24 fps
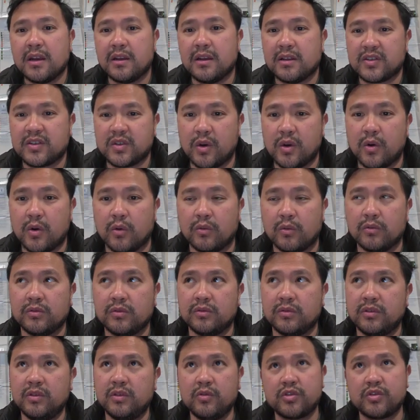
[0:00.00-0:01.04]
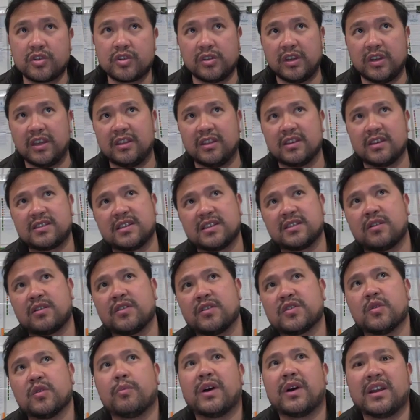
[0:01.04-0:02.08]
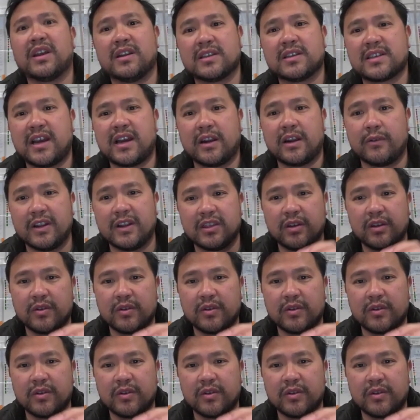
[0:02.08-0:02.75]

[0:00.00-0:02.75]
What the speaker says: So usually this is also by design, right?